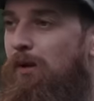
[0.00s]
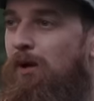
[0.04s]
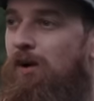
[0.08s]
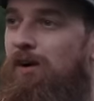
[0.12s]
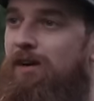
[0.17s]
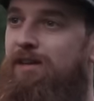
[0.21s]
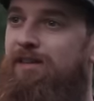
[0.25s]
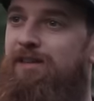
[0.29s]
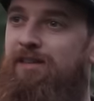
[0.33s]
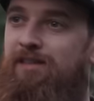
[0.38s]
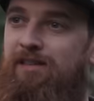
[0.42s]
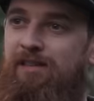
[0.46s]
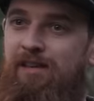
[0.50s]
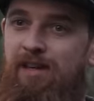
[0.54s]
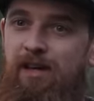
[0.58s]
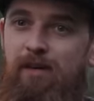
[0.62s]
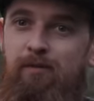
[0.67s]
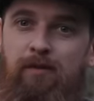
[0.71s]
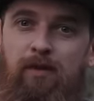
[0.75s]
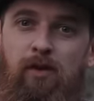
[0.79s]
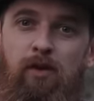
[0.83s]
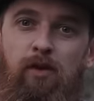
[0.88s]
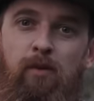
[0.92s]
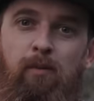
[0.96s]
but it doesn't
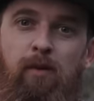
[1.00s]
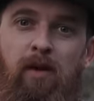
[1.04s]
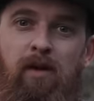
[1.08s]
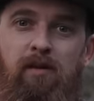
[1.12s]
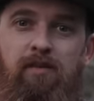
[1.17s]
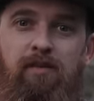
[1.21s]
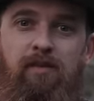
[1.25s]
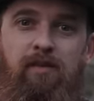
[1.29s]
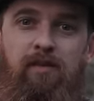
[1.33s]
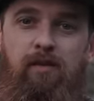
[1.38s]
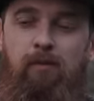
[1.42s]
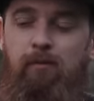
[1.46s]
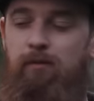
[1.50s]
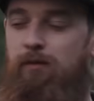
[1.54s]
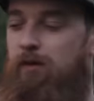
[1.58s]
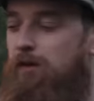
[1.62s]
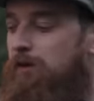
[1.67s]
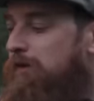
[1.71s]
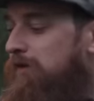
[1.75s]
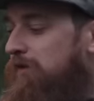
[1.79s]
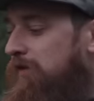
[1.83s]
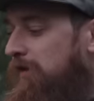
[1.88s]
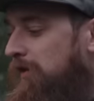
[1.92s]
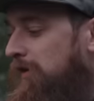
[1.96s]
have too much to
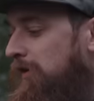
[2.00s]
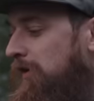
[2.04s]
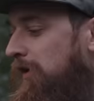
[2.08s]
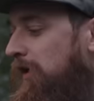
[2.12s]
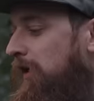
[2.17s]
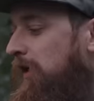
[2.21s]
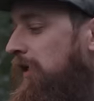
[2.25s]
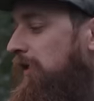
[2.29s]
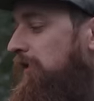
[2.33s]
confuse you.